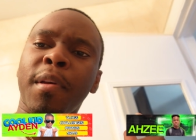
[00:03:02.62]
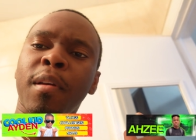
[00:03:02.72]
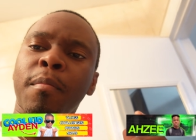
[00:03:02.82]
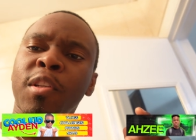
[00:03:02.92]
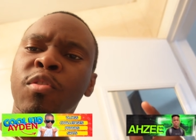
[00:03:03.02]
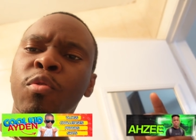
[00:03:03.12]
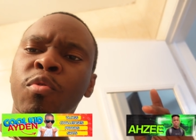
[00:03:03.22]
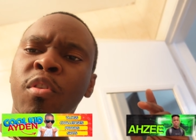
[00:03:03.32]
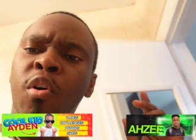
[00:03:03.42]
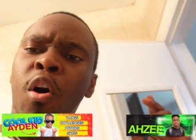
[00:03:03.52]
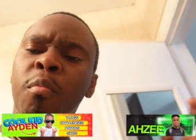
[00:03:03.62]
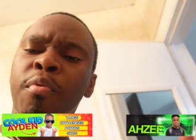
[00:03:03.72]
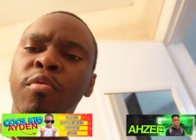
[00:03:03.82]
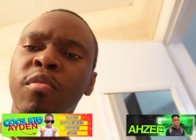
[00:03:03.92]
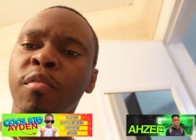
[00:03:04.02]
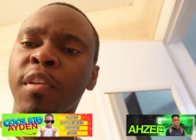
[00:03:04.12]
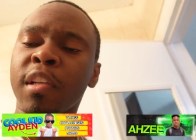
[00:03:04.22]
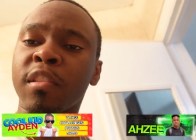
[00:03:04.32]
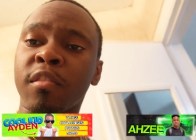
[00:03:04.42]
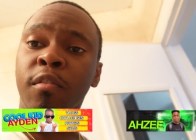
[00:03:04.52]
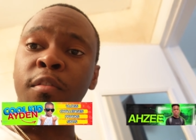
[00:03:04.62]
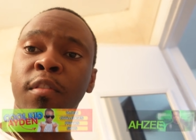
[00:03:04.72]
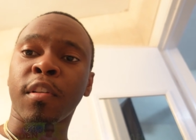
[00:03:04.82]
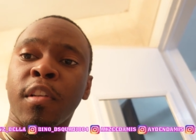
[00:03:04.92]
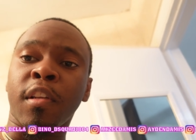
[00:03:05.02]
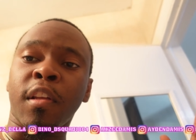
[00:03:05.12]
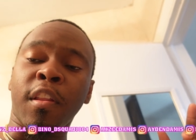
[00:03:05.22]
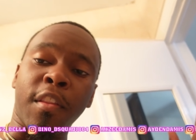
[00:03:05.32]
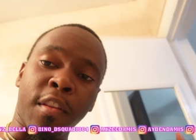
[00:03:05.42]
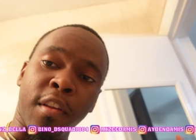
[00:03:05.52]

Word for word: man, make sure you turn all post notifications on. And